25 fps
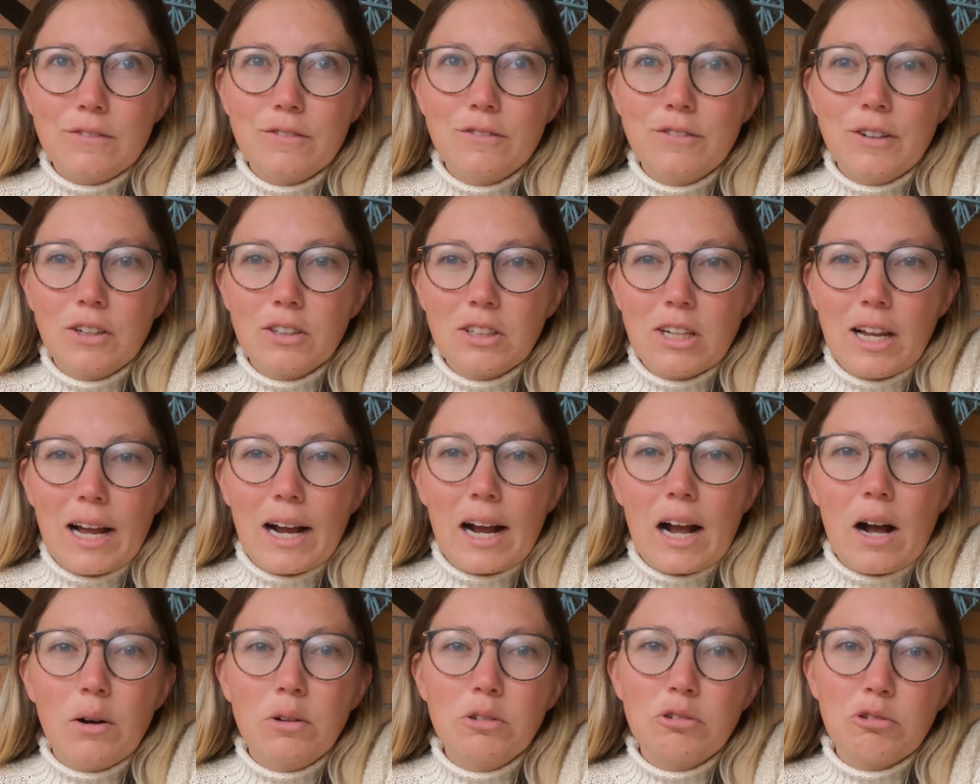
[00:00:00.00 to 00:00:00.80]
felt
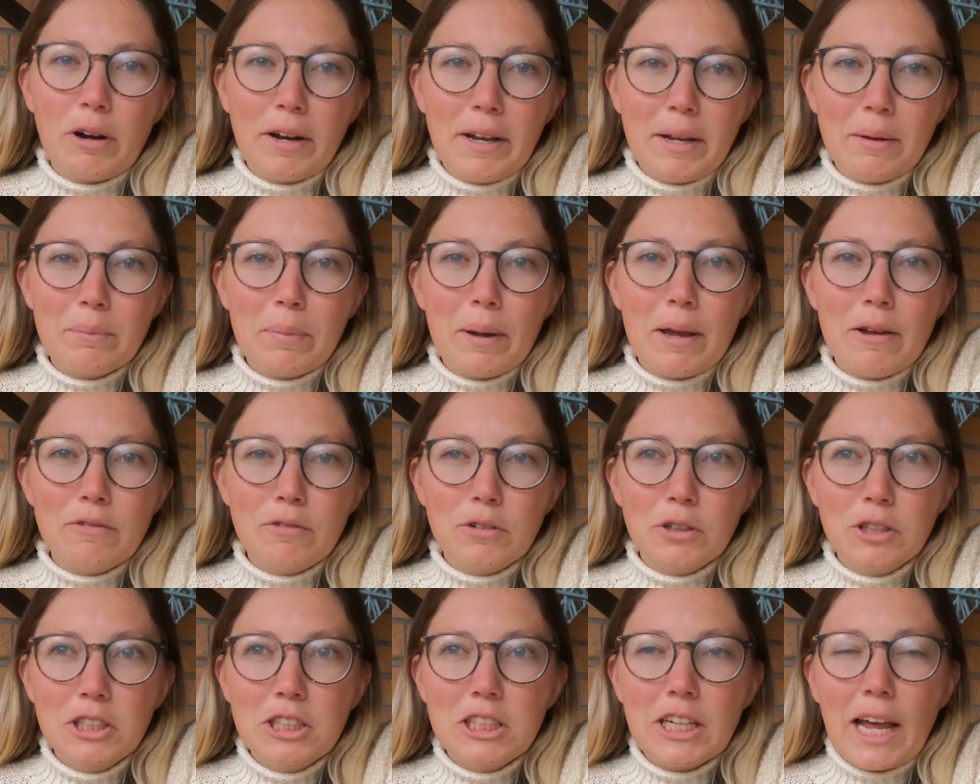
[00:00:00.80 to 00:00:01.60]
like I was running
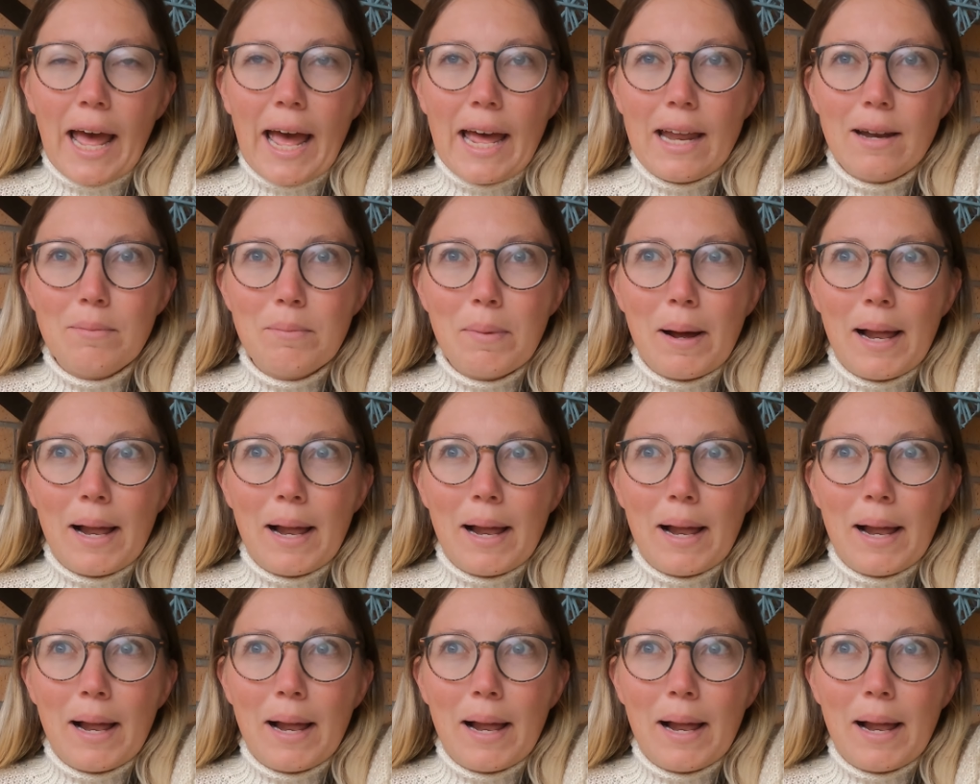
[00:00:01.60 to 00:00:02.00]
barefoot, and